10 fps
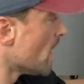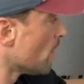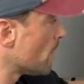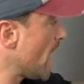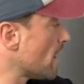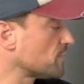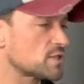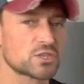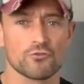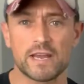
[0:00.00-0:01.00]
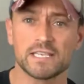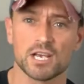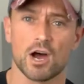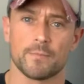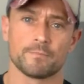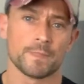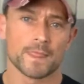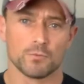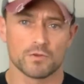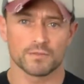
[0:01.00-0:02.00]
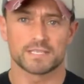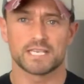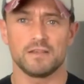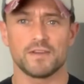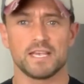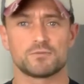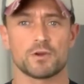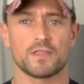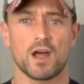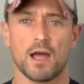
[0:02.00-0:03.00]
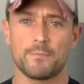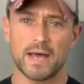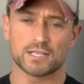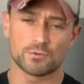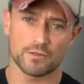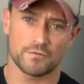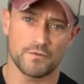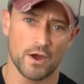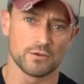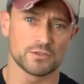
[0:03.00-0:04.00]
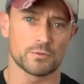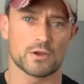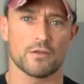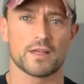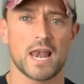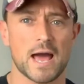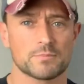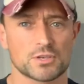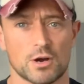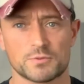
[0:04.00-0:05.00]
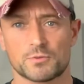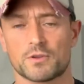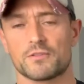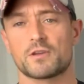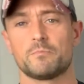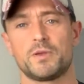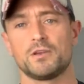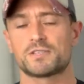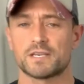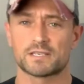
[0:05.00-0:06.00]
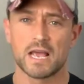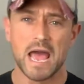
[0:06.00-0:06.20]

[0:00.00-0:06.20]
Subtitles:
We have screen time. We've got the TVs, we've got the iPads, we've got the phones, we've got the laptops, we've got the computers,